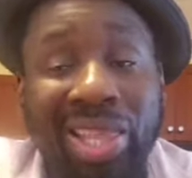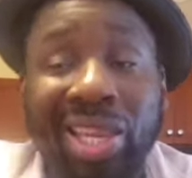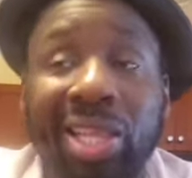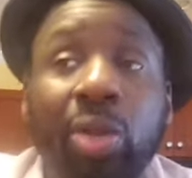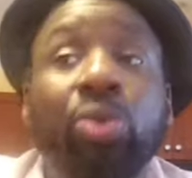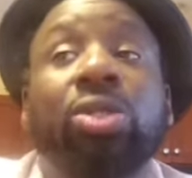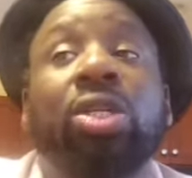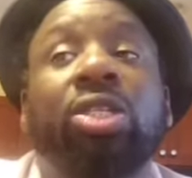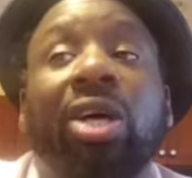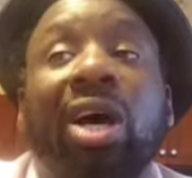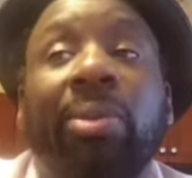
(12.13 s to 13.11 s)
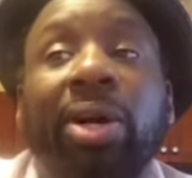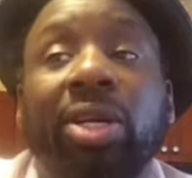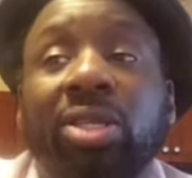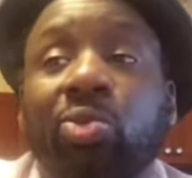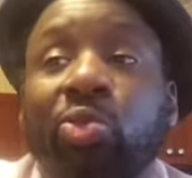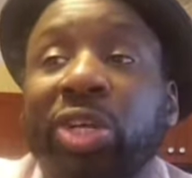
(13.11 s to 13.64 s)
And then he loses the job under
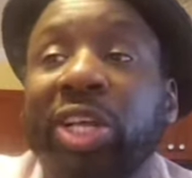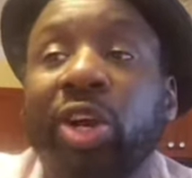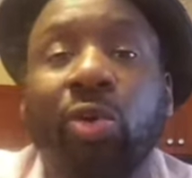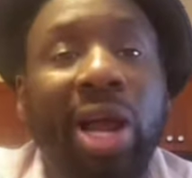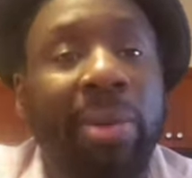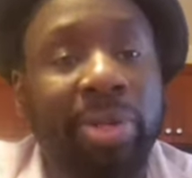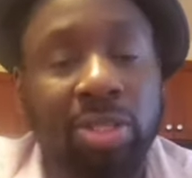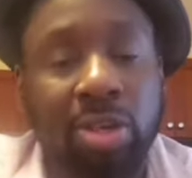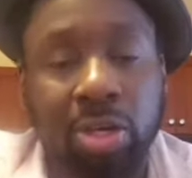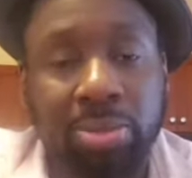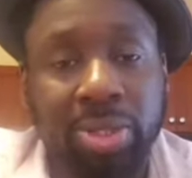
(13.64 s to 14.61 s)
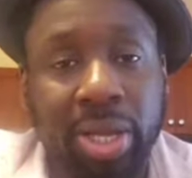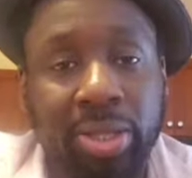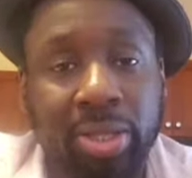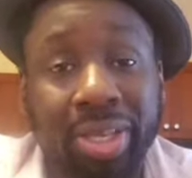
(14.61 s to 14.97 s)
some really crappy circumstances.